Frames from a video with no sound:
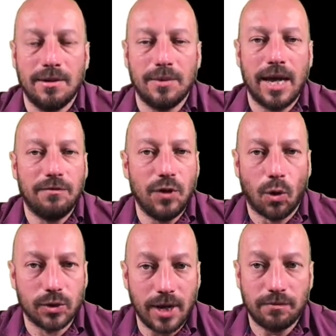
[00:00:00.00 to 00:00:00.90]
And we
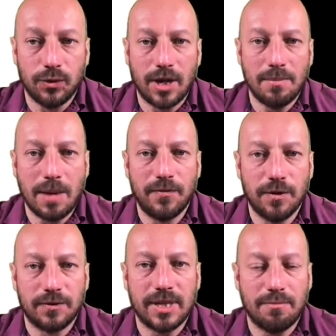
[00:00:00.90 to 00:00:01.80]
also have to come up
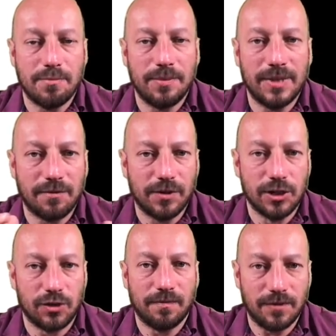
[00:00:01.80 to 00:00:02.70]
with some
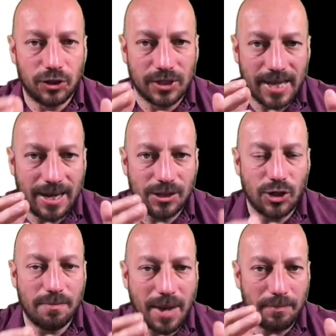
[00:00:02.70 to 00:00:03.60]
definition, which is
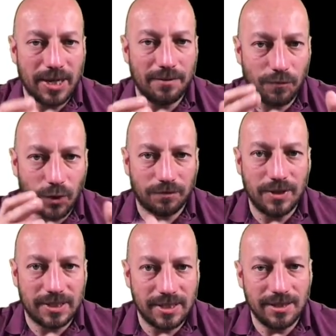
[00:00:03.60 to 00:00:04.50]
actually mapping what we
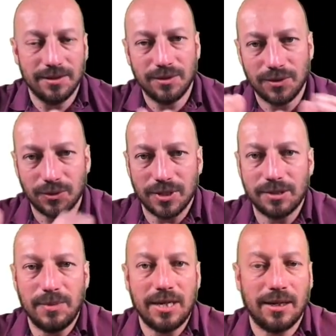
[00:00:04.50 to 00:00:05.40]
see to its
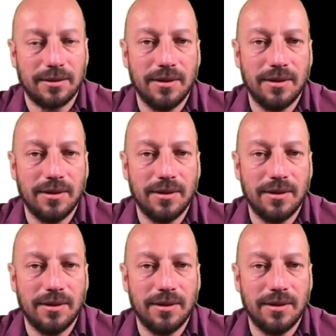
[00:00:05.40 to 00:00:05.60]
meaning,